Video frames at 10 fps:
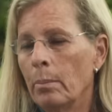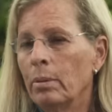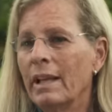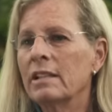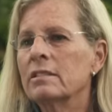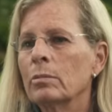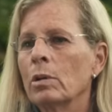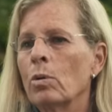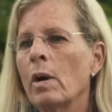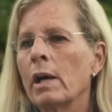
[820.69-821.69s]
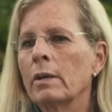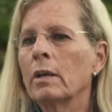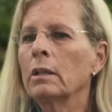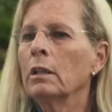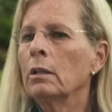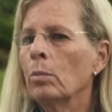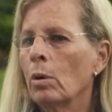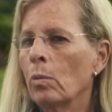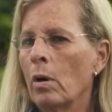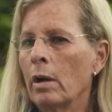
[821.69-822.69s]
Plants that require a little
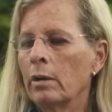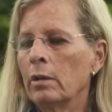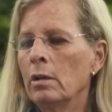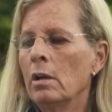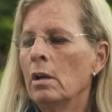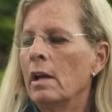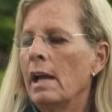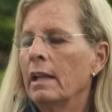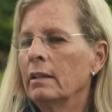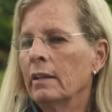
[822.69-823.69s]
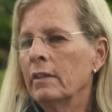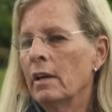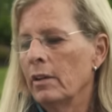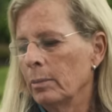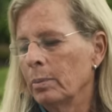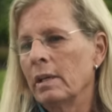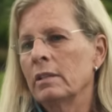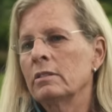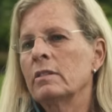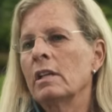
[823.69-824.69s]
more water and let the other
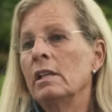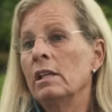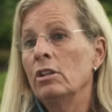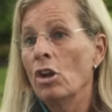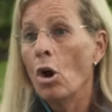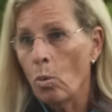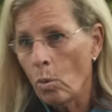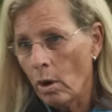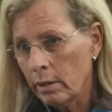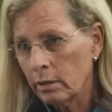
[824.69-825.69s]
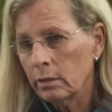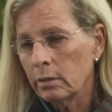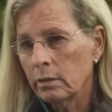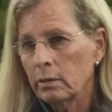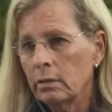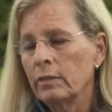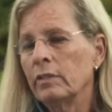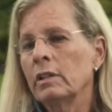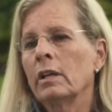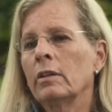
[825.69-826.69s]
plants that need no water
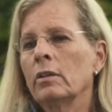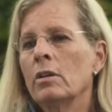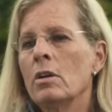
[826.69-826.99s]
live together.